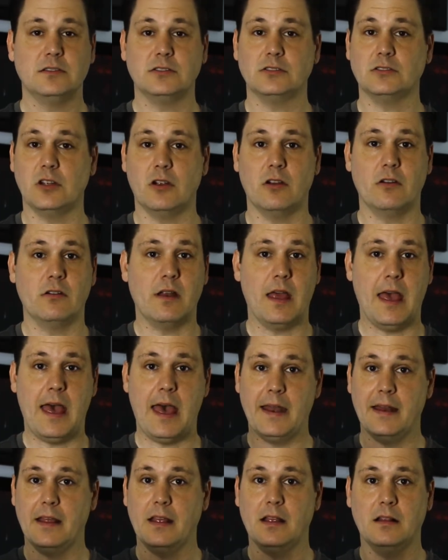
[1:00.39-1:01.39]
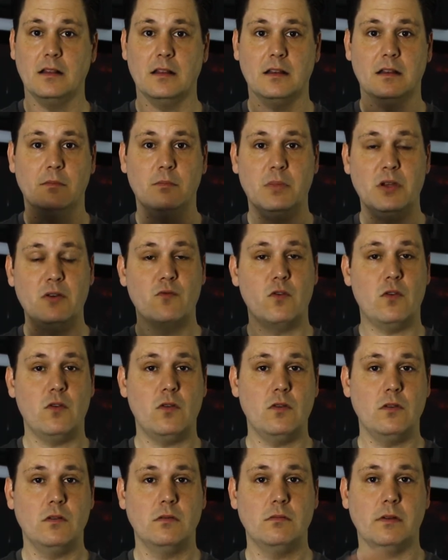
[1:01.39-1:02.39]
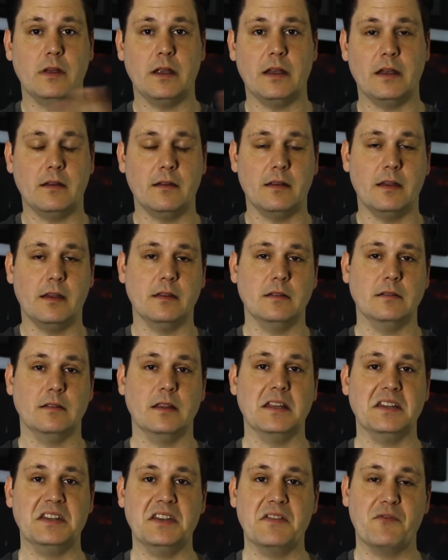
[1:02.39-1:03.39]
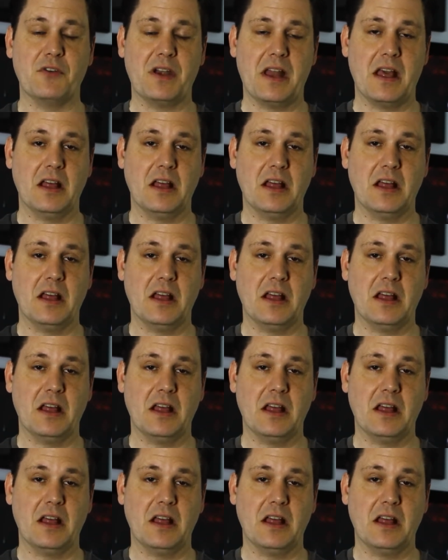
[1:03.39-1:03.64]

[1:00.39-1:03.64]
start adding the B-roll and different